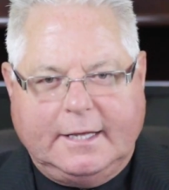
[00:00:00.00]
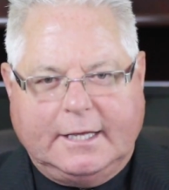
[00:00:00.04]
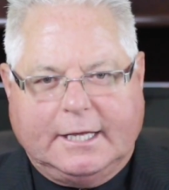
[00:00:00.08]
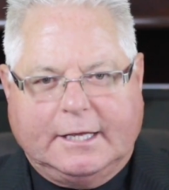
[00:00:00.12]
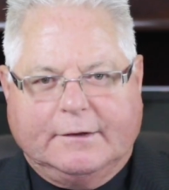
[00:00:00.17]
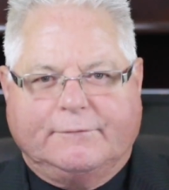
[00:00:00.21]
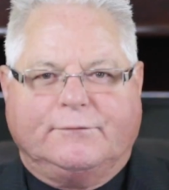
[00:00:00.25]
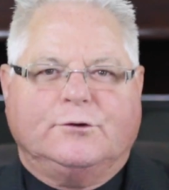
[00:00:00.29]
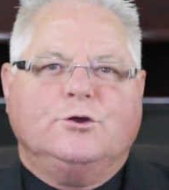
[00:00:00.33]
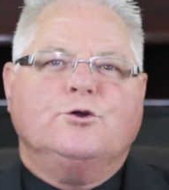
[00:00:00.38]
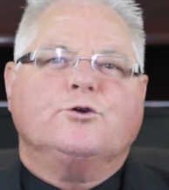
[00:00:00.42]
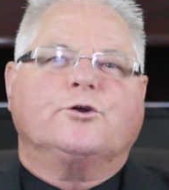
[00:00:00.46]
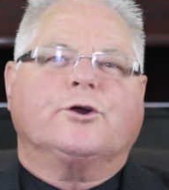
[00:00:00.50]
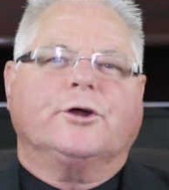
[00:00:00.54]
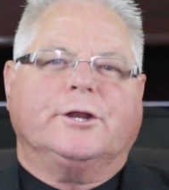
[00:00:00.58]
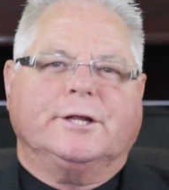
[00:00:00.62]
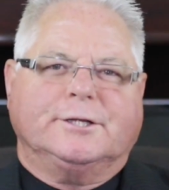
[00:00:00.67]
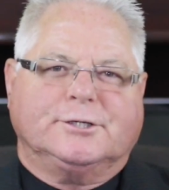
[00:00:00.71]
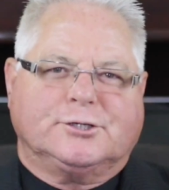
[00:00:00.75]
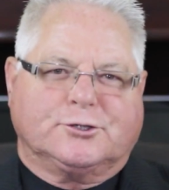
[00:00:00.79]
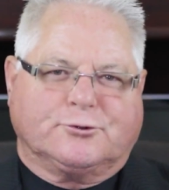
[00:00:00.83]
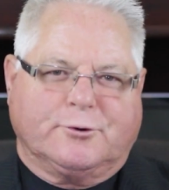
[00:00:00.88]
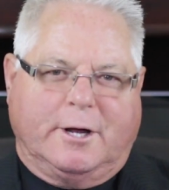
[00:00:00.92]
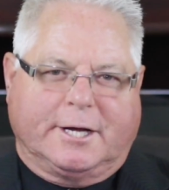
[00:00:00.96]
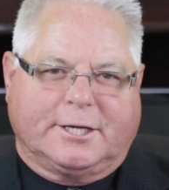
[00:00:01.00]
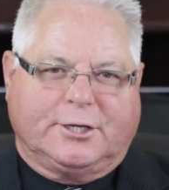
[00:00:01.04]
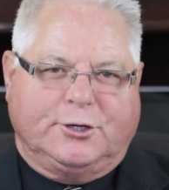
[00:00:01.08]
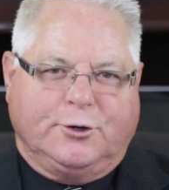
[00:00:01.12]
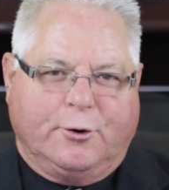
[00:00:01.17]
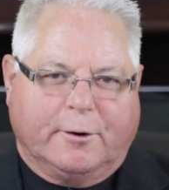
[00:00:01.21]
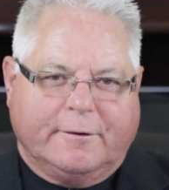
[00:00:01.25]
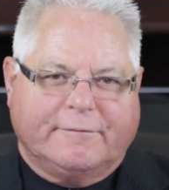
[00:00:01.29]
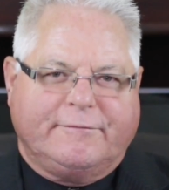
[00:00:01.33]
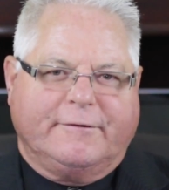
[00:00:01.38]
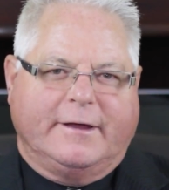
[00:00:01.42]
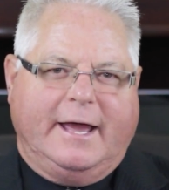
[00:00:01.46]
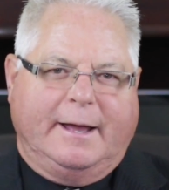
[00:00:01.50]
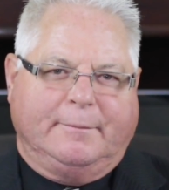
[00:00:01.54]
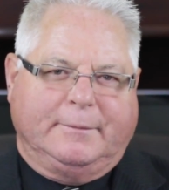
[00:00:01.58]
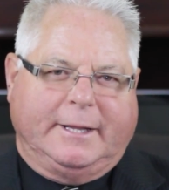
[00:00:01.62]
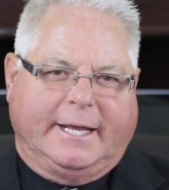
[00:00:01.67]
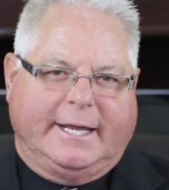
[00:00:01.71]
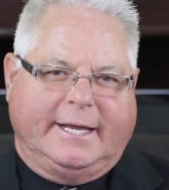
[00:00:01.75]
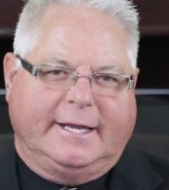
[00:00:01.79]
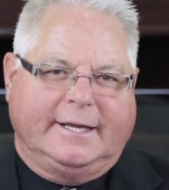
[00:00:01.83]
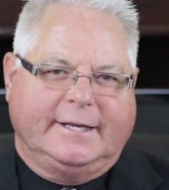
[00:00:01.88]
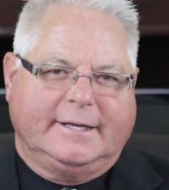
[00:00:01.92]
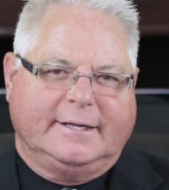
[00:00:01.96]
If you could instruct your
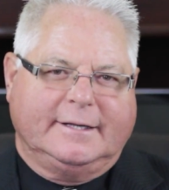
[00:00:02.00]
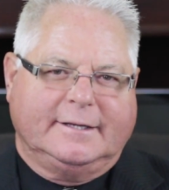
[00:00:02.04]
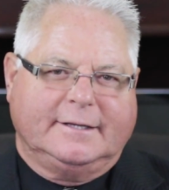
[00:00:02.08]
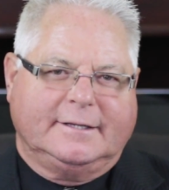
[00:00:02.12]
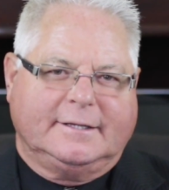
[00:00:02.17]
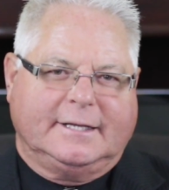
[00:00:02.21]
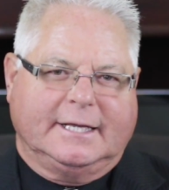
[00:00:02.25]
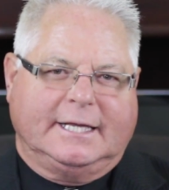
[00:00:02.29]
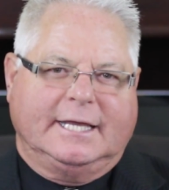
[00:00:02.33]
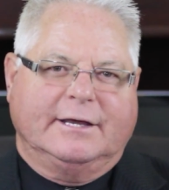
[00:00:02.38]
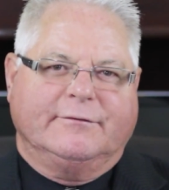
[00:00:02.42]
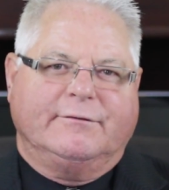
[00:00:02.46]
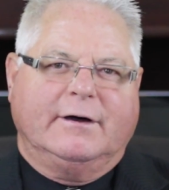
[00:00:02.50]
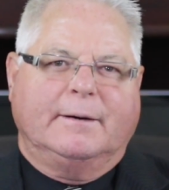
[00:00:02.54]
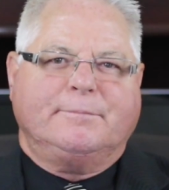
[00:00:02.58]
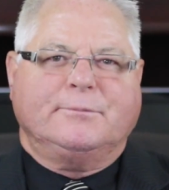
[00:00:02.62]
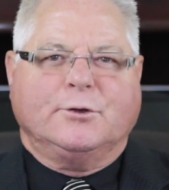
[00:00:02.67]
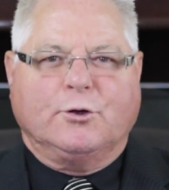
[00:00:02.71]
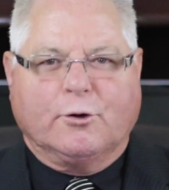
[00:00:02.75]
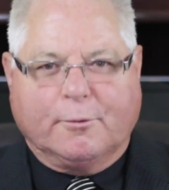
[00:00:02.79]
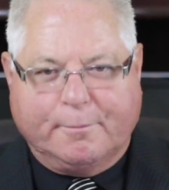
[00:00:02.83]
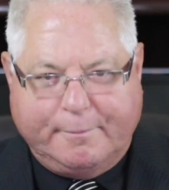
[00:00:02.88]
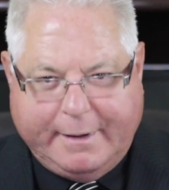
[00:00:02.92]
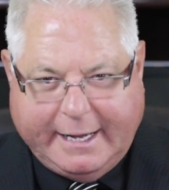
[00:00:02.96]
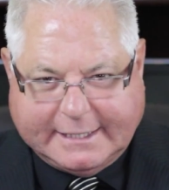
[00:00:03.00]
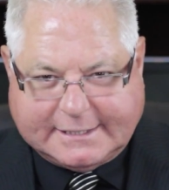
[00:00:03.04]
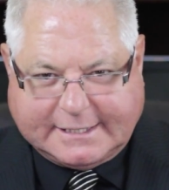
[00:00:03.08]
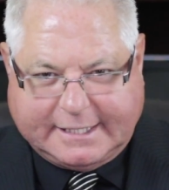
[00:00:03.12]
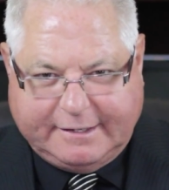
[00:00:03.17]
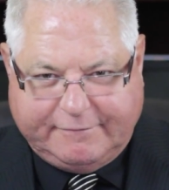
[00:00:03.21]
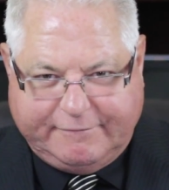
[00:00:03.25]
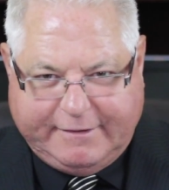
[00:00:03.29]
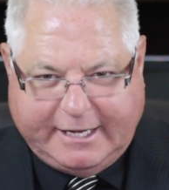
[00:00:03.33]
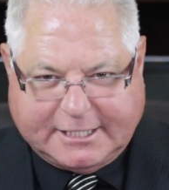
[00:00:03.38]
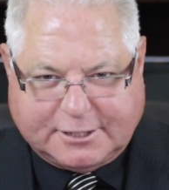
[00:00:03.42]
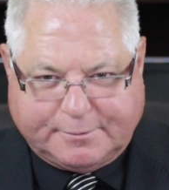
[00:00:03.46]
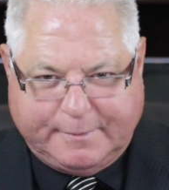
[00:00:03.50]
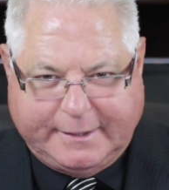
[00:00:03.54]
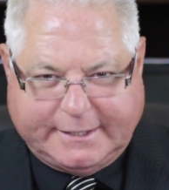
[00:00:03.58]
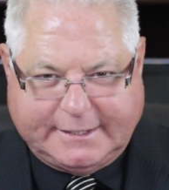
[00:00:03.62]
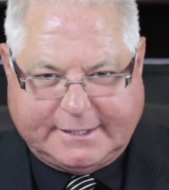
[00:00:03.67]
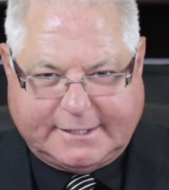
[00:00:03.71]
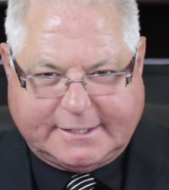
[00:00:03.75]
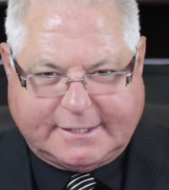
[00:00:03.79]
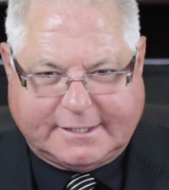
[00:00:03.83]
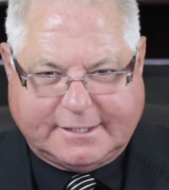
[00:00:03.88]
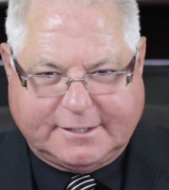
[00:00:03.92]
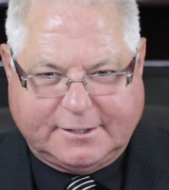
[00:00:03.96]
family to give up your best
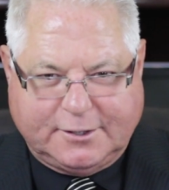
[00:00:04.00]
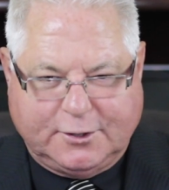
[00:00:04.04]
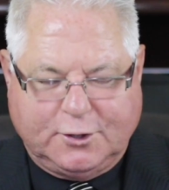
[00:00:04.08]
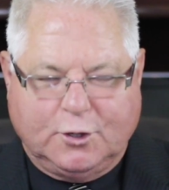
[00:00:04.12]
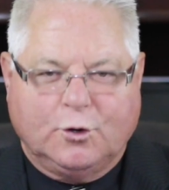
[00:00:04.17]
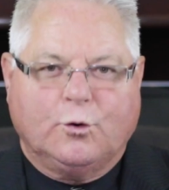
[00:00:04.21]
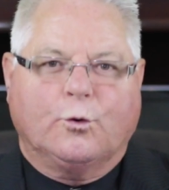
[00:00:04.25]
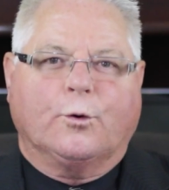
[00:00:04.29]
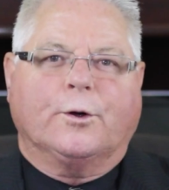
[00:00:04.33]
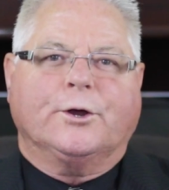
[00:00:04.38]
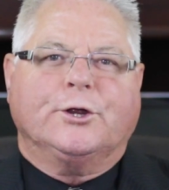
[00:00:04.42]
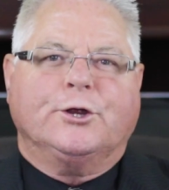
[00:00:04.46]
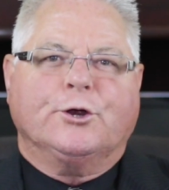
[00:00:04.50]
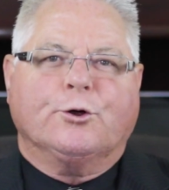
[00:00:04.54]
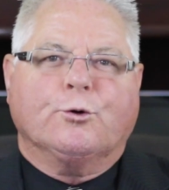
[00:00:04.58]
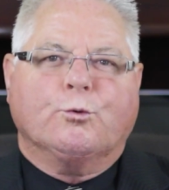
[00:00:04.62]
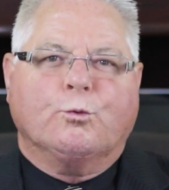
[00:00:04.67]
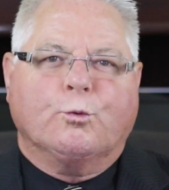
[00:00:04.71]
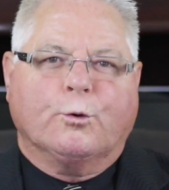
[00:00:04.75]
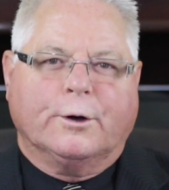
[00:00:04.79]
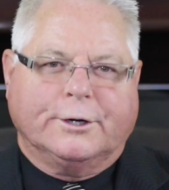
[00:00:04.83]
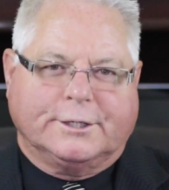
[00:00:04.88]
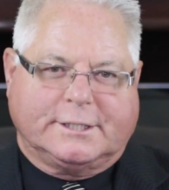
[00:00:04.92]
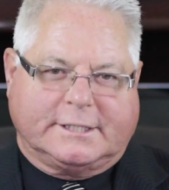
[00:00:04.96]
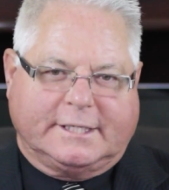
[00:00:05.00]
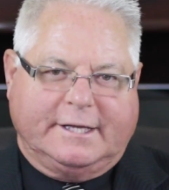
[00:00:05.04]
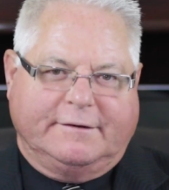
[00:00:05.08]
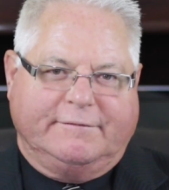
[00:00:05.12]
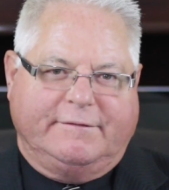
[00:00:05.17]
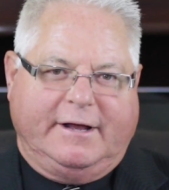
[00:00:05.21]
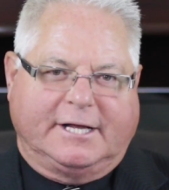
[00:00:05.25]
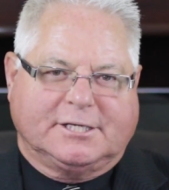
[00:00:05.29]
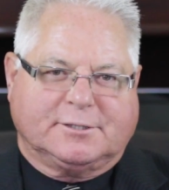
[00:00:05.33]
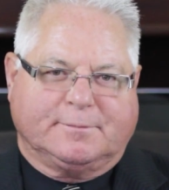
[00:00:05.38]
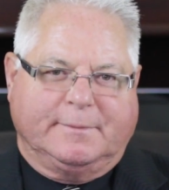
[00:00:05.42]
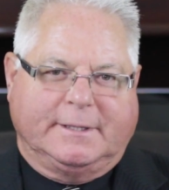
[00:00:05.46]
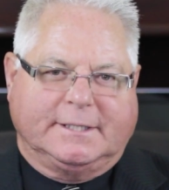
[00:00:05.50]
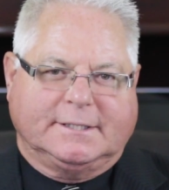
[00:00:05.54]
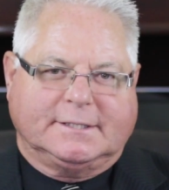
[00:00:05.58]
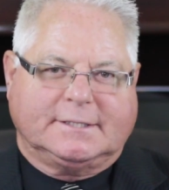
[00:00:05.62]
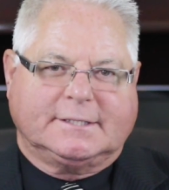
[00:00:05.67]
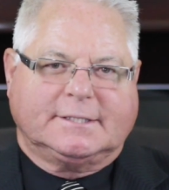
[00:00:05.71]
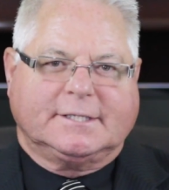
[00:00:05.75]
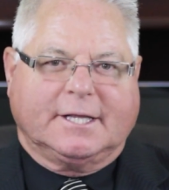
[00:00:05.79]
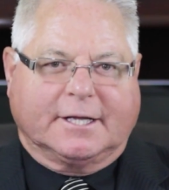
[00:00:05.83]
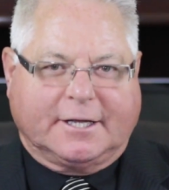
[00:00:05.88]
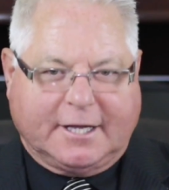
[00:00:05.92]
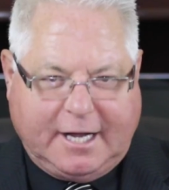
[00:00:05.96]
investments or your worst
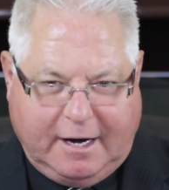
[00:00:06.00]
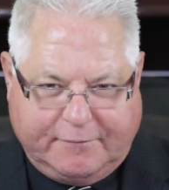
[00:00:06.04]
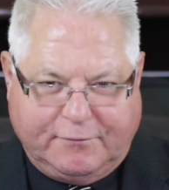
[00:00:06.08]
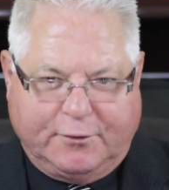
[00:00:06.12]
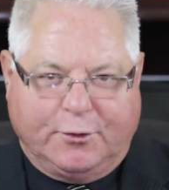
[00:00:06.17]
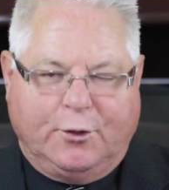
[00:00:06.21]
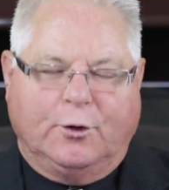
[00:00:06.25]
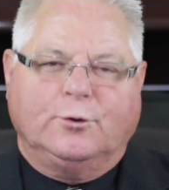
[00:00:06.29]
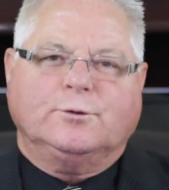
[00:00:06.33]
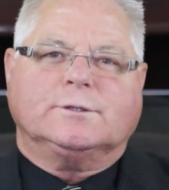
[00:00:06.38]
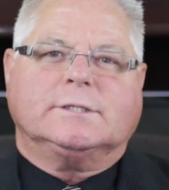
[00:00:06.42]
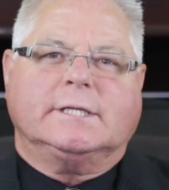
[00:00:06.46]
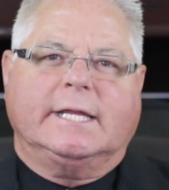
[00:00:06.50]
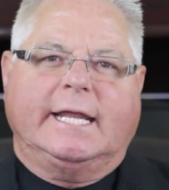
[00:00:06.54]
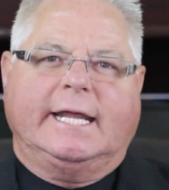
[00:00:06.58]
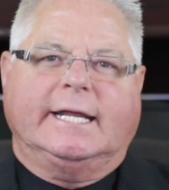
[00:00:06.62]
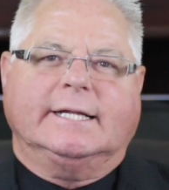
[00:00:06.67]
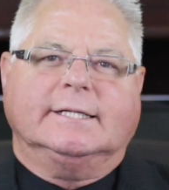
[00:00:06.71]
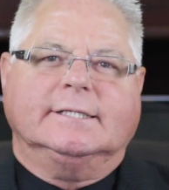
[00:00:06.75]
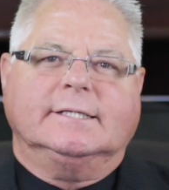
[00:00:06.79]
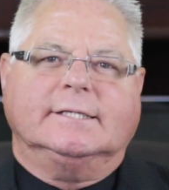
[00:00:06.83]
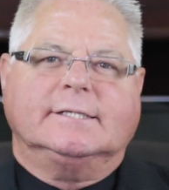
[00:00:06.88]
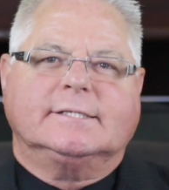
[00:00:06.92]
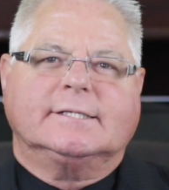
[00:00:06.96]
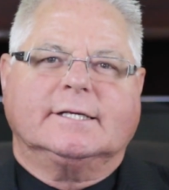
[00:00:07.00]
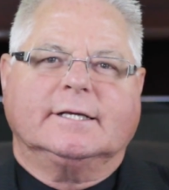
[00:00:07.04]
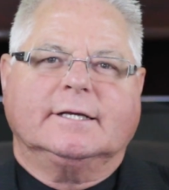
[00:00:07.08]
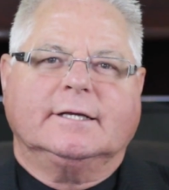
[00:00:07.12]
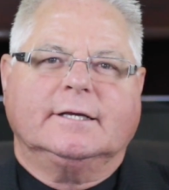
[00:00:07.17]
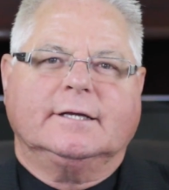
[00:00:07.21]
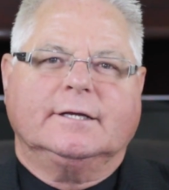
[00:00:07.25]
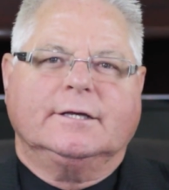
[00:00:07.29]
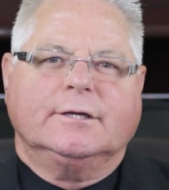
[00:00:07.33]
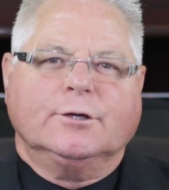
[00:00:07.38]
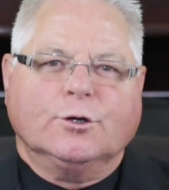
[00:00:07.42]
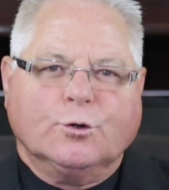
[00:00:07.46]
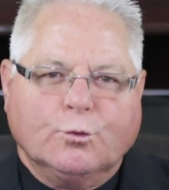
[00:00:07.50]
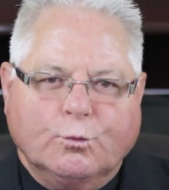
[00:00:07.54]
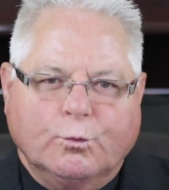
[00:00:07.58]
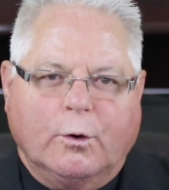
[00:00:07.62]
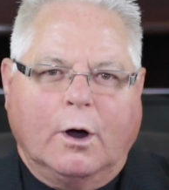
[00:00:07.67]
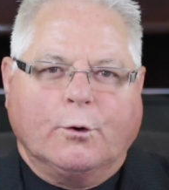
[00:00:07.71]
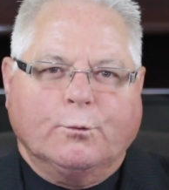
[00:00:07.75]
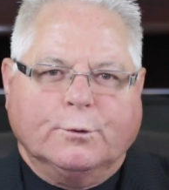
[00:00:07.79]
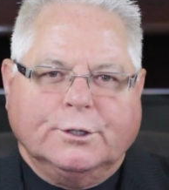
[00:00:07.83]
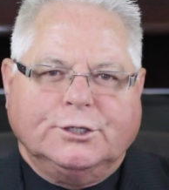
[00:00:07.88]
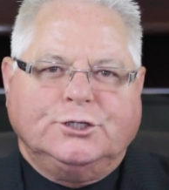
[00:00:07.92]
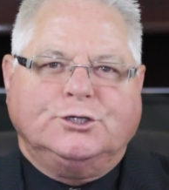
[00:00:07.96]
investments to cover those needs,
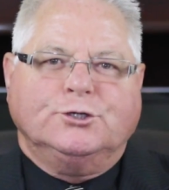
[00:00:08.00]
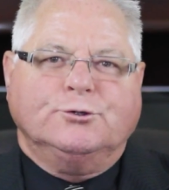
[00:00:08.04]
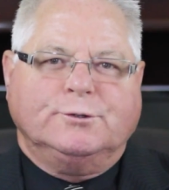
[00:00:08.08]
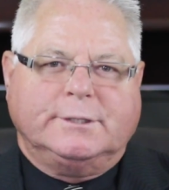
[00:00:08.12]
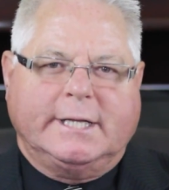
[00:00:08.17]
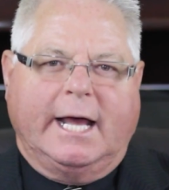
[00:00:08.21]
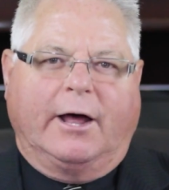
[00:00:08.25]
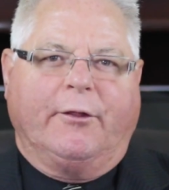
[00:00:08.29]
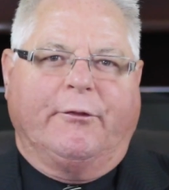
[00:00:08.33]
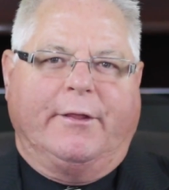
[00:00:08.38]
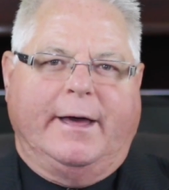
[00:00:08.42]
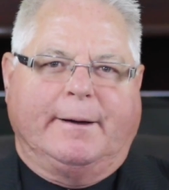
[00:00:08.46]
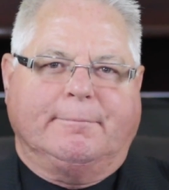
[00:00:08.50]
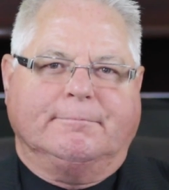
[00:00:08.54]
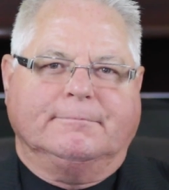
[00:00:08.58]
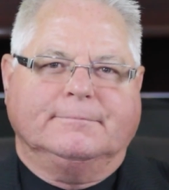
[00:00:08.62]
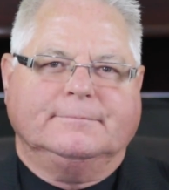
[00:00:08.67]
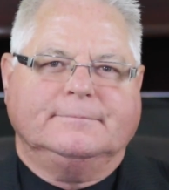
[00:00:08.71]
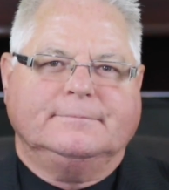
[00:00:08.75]
what would you tell them?